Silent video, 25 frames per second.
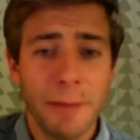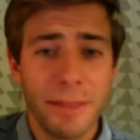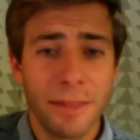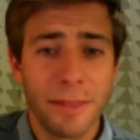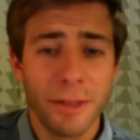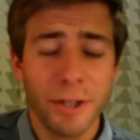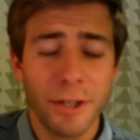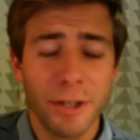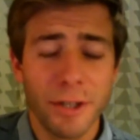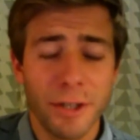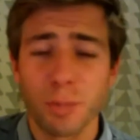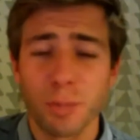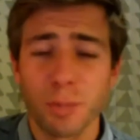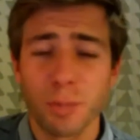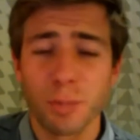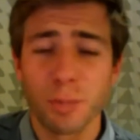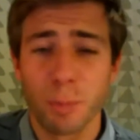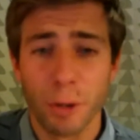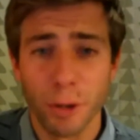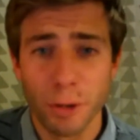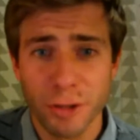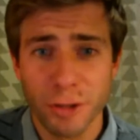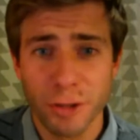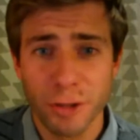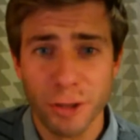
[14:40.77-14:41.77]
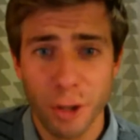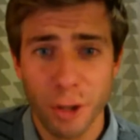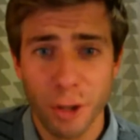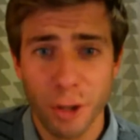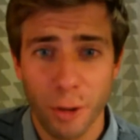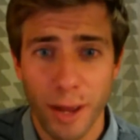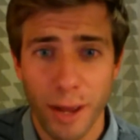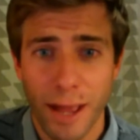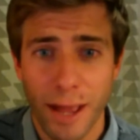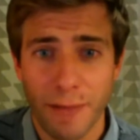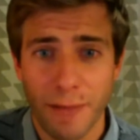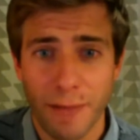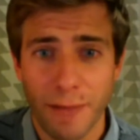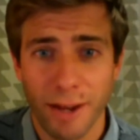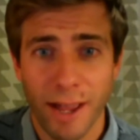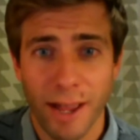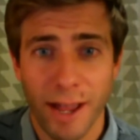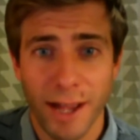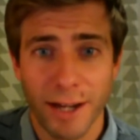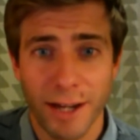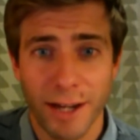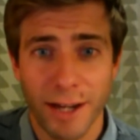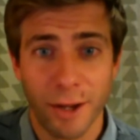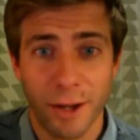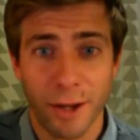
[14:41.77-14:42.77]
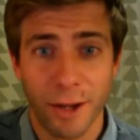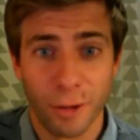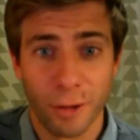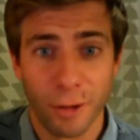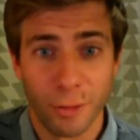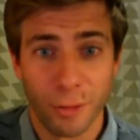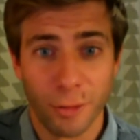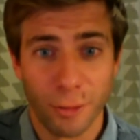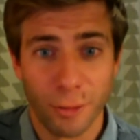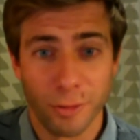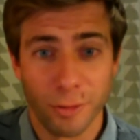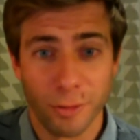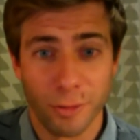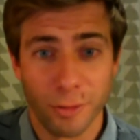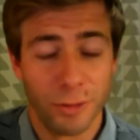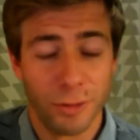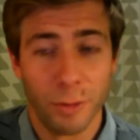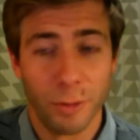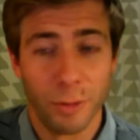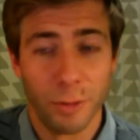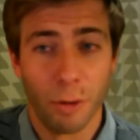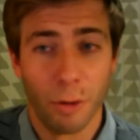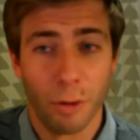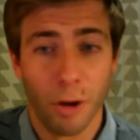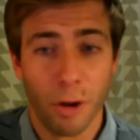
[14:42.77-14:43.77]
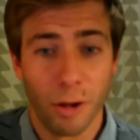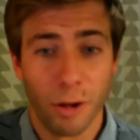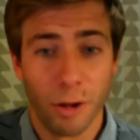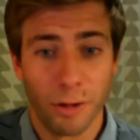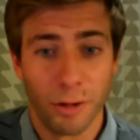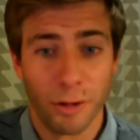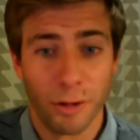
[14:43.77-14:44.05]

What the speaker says: the Spurs don't have a guy to guard LeBron.